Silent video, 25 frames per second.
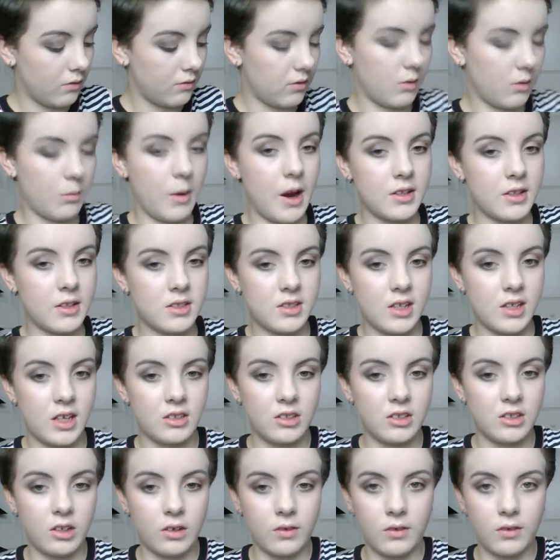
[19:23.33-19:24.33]
for my
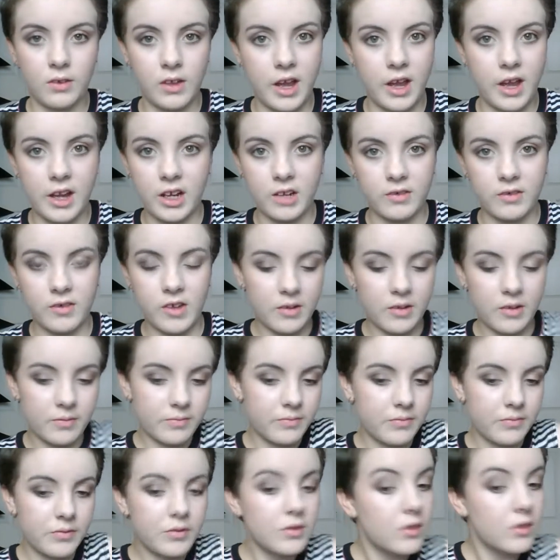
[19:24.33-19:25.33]
icing just for the heck of it,
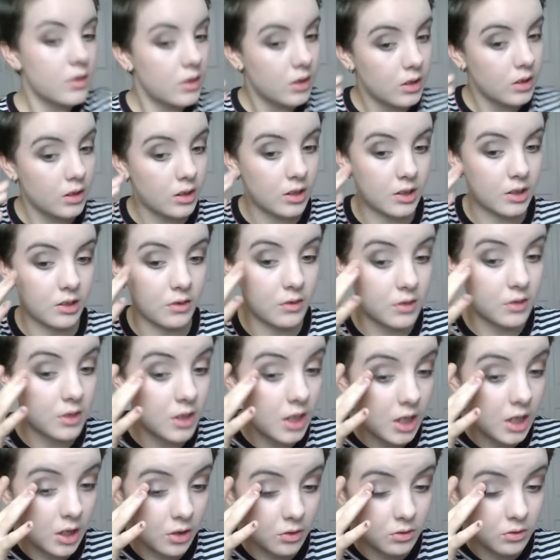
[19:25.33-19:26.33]
because it was
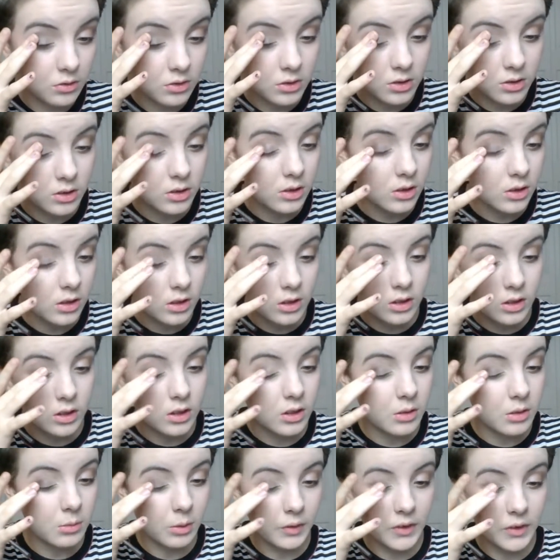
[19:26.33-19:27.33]
cute.
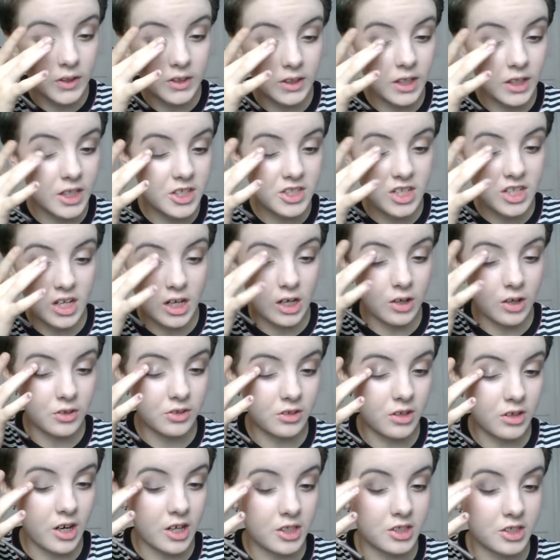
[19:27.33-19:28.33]
But these
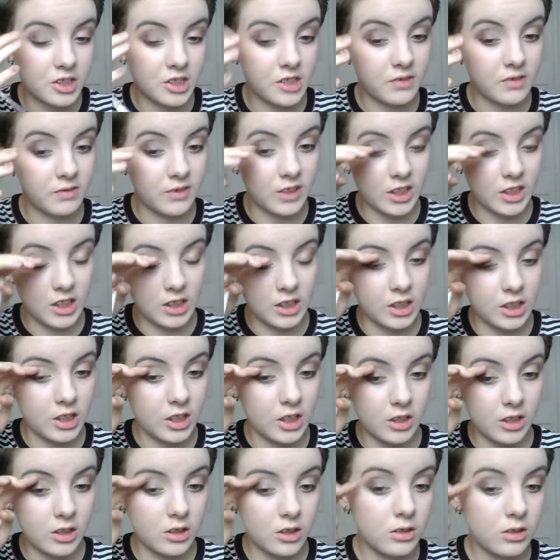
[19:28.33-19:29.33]
eyeshadows are actually really
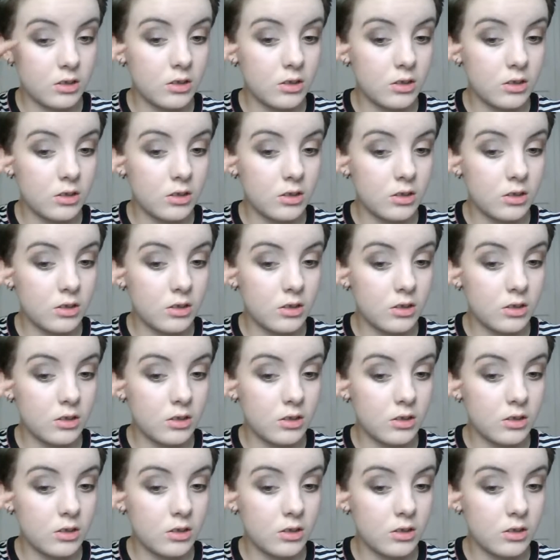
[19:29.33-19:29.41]
good.